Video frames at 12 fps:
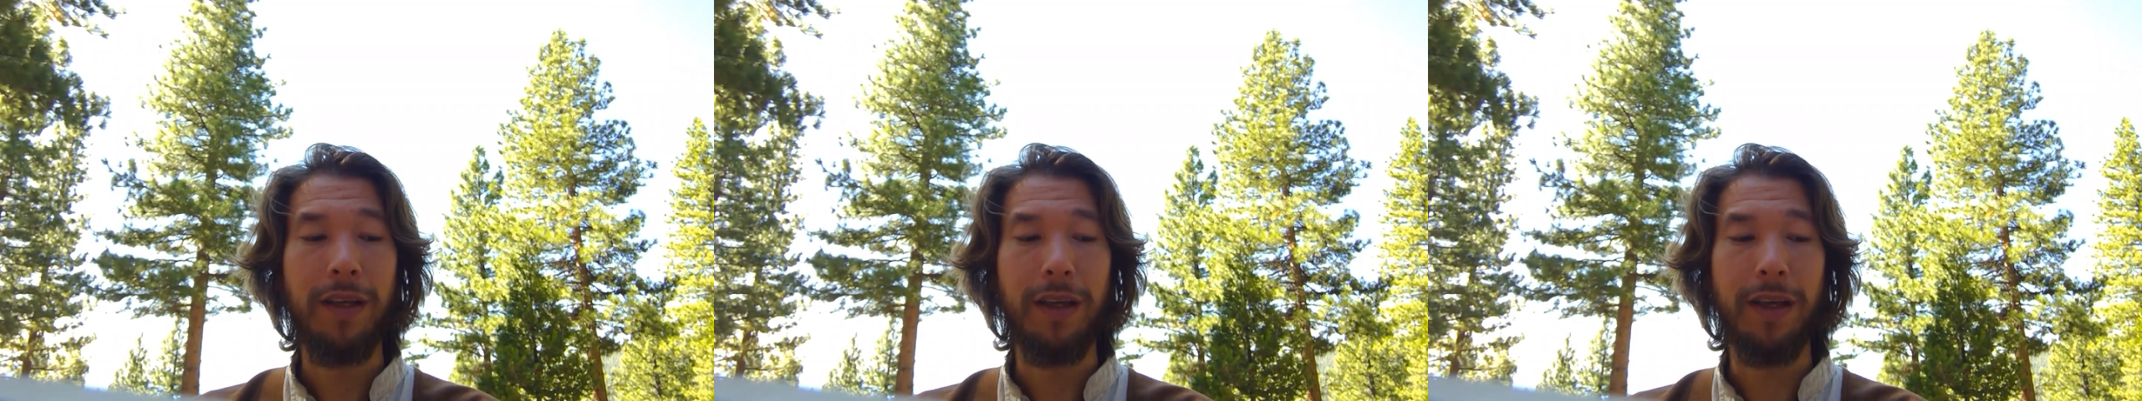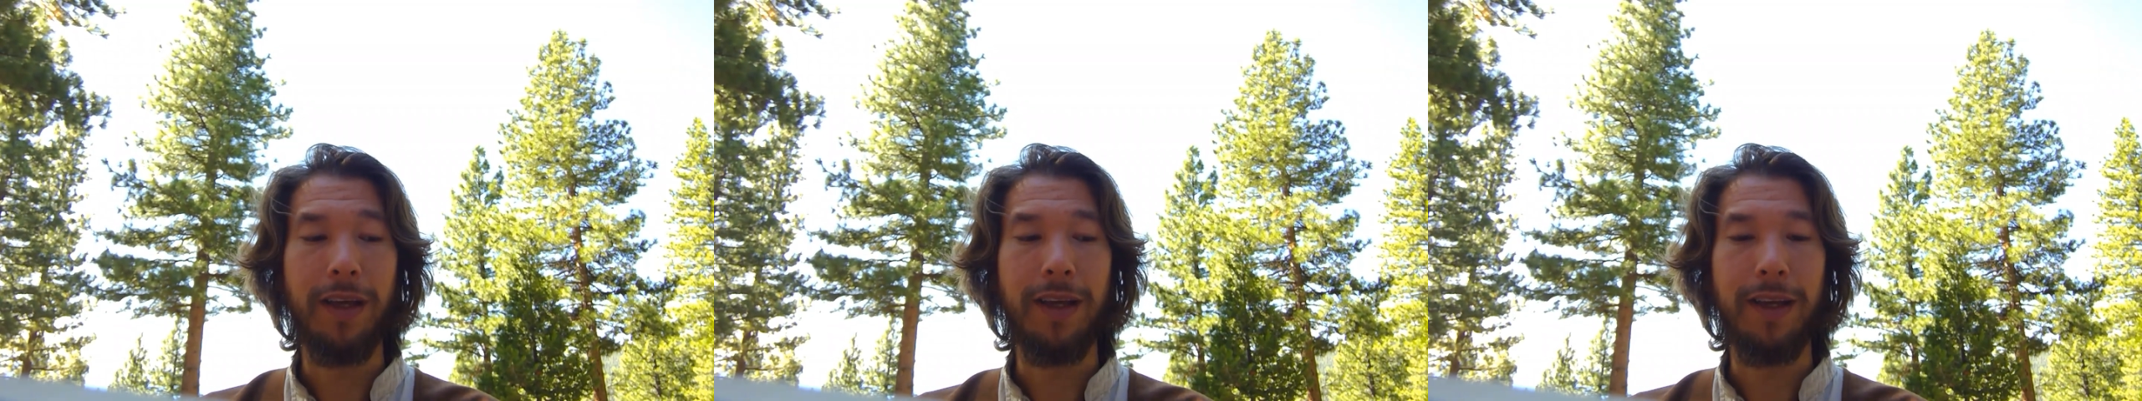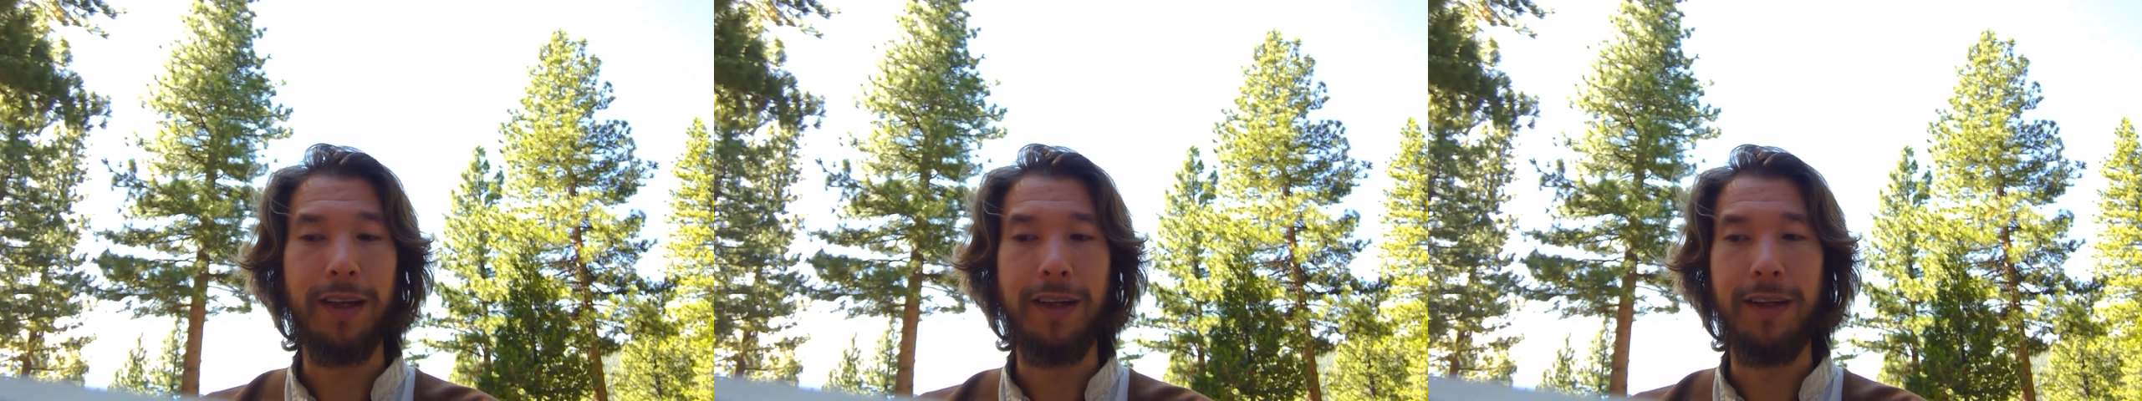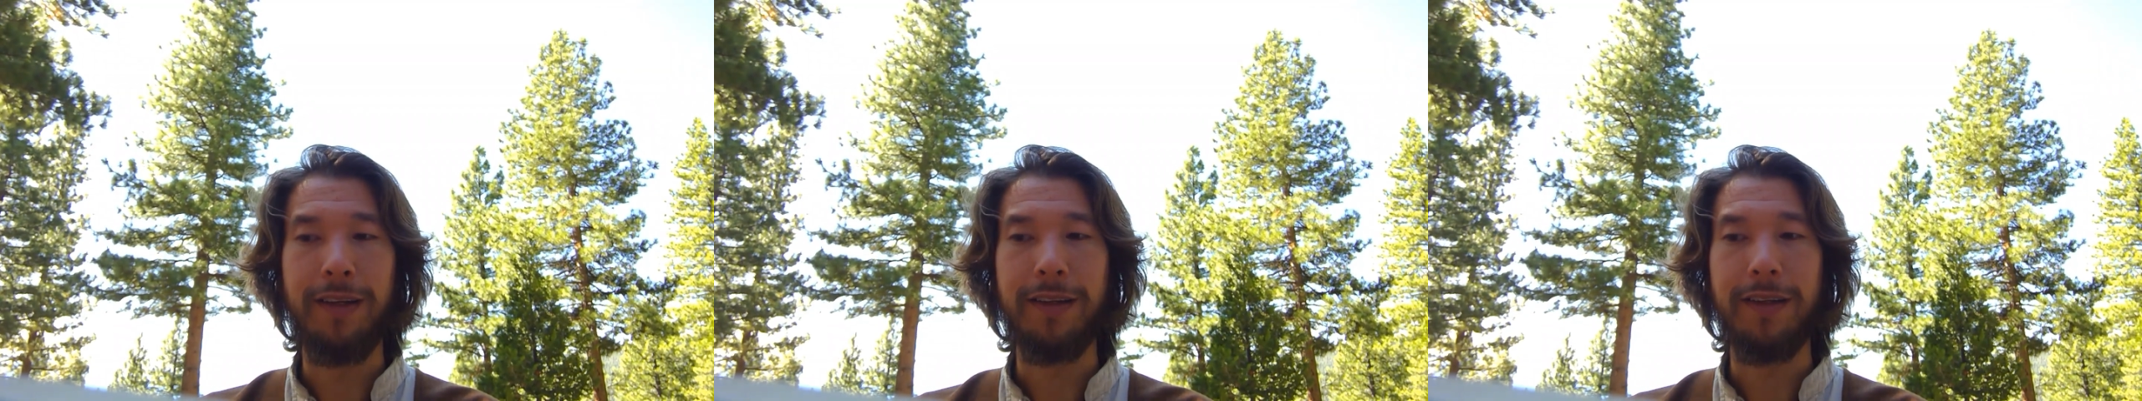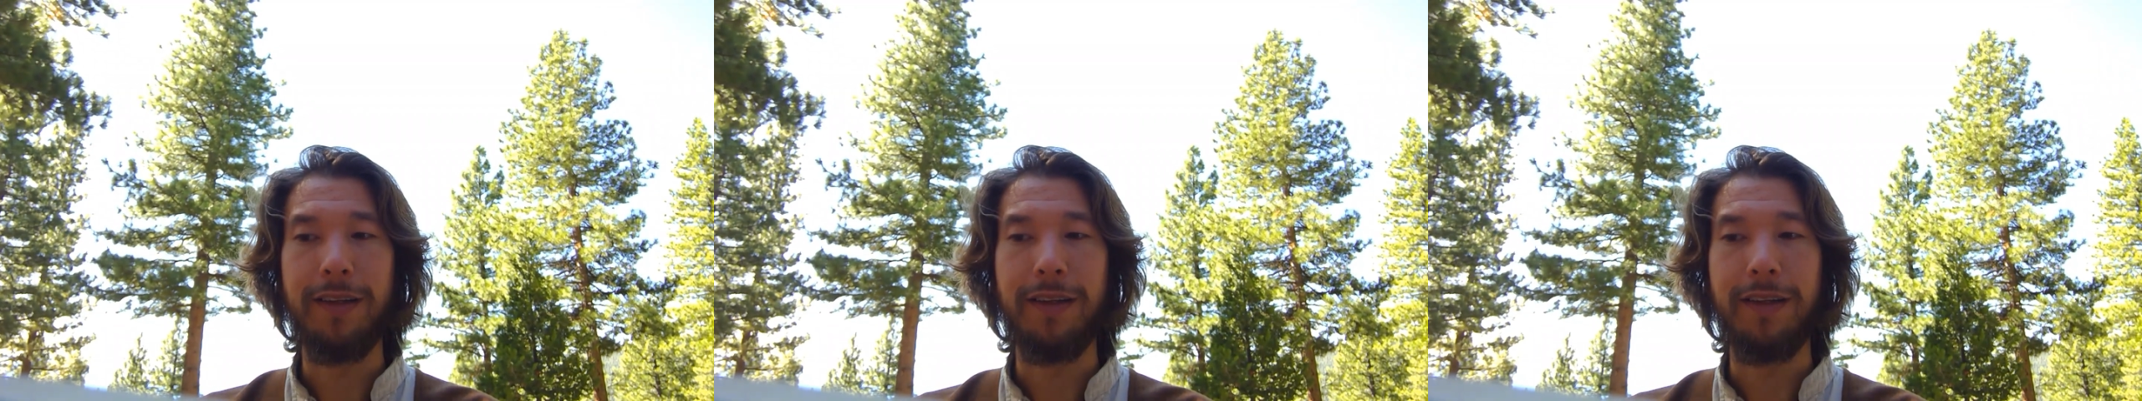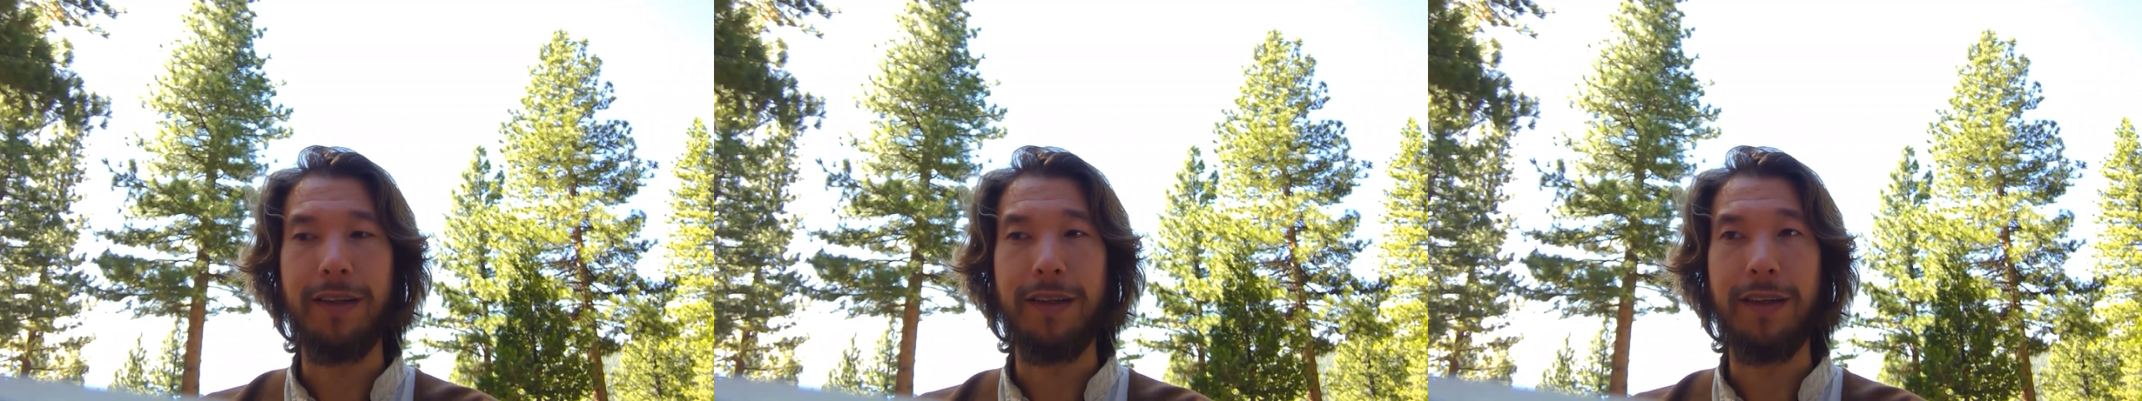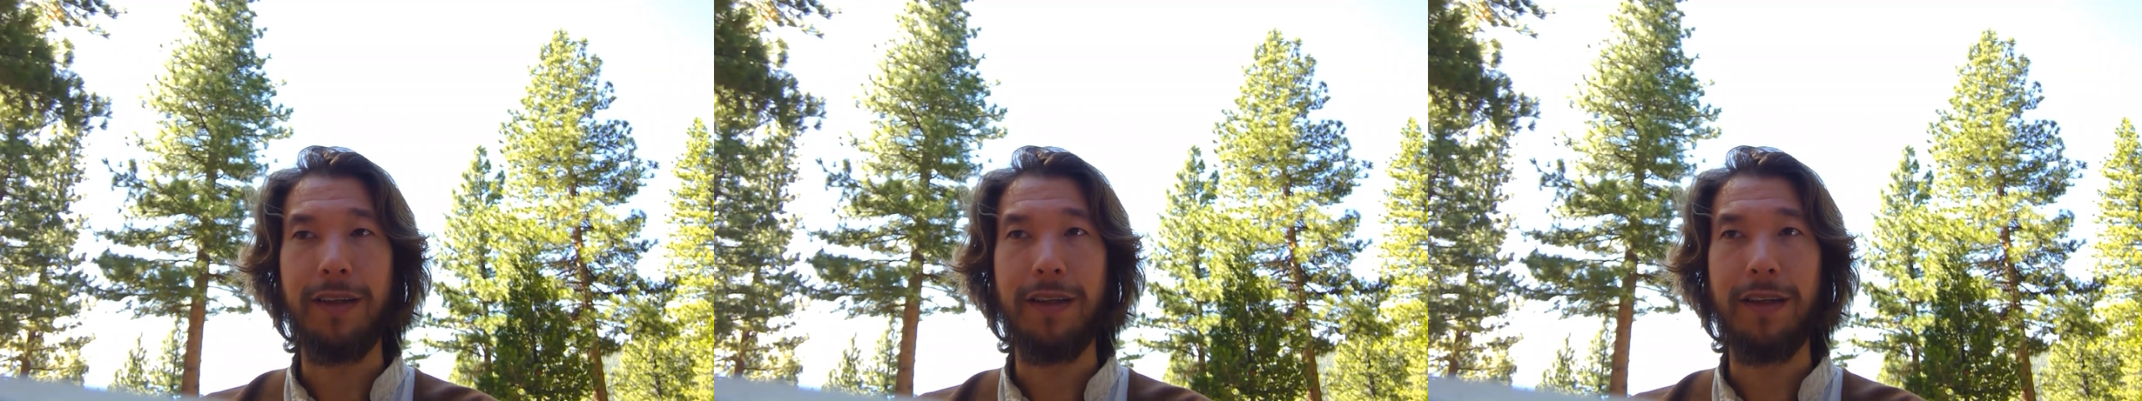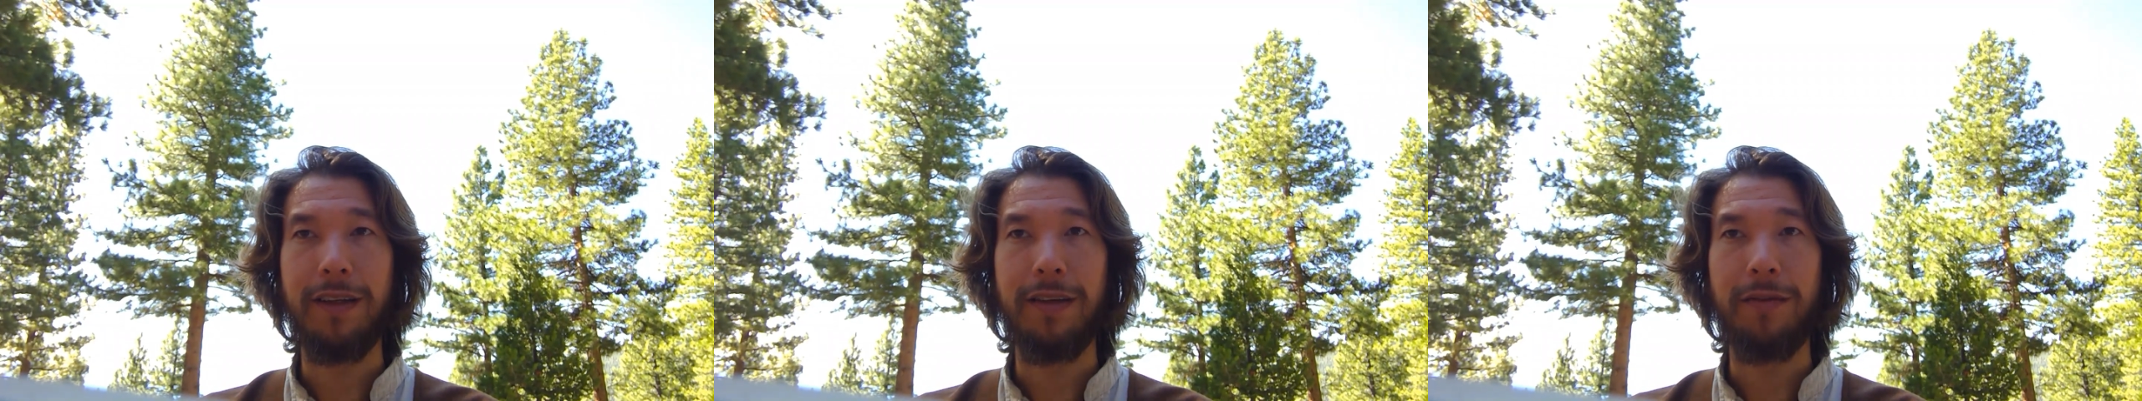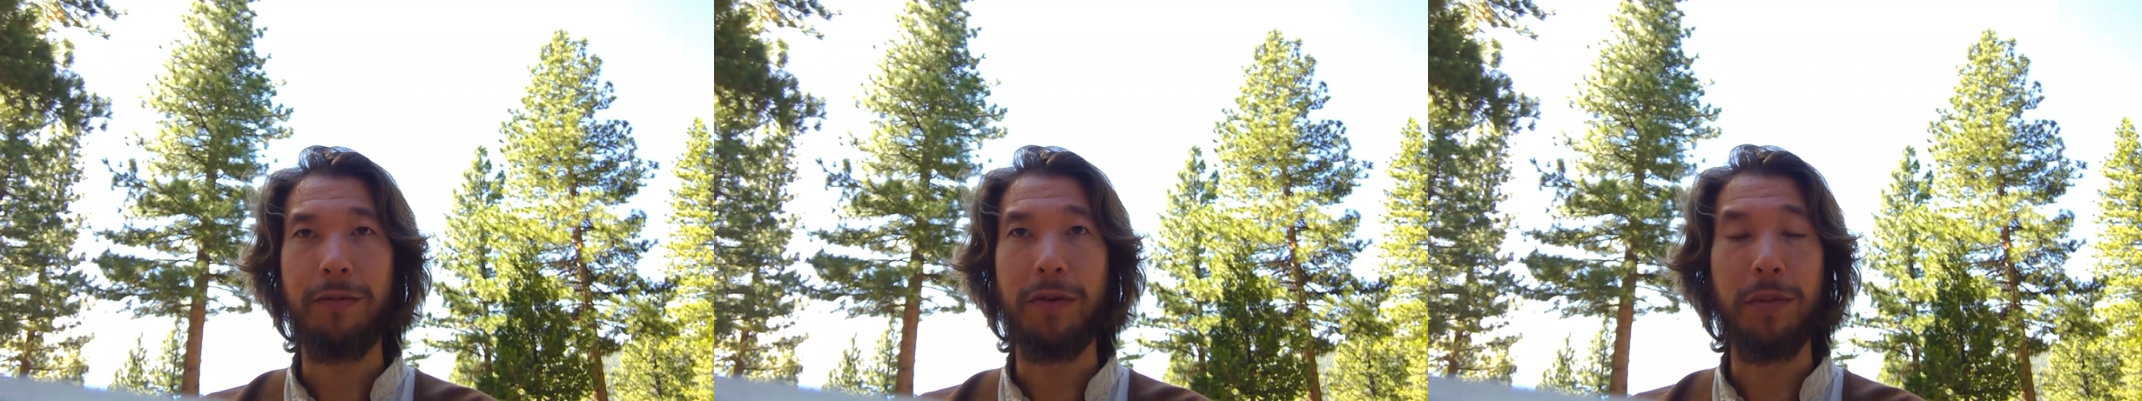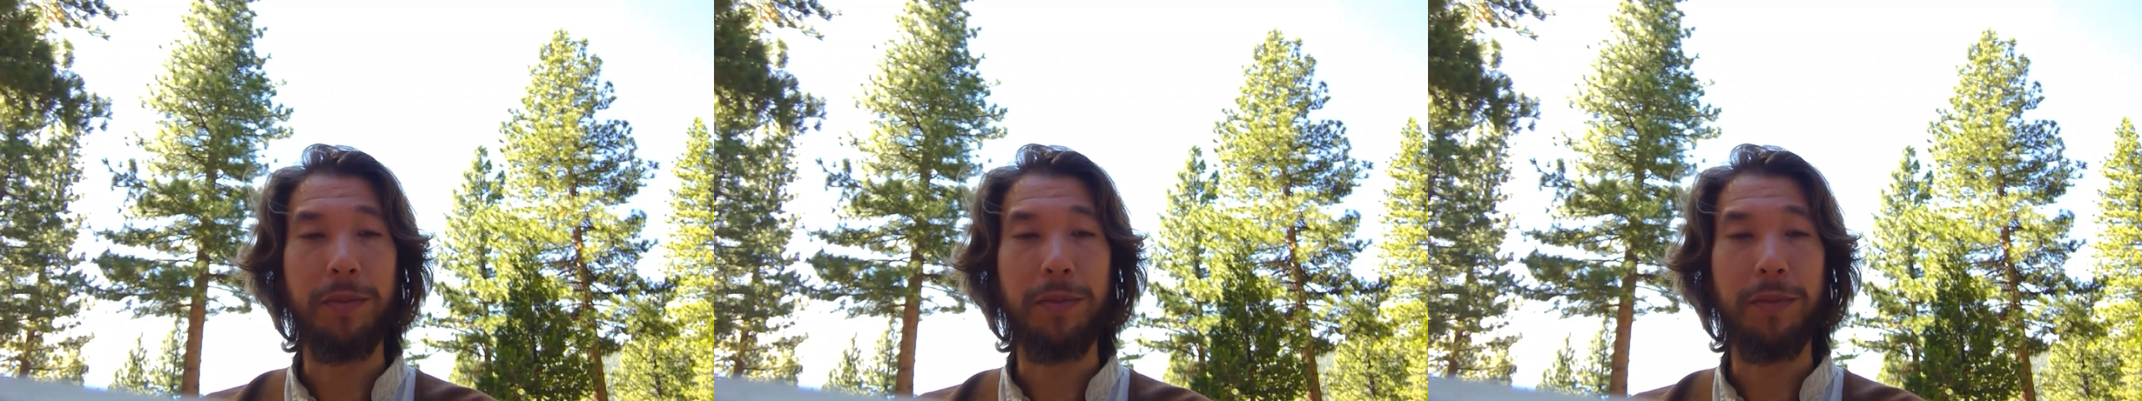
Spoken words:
And from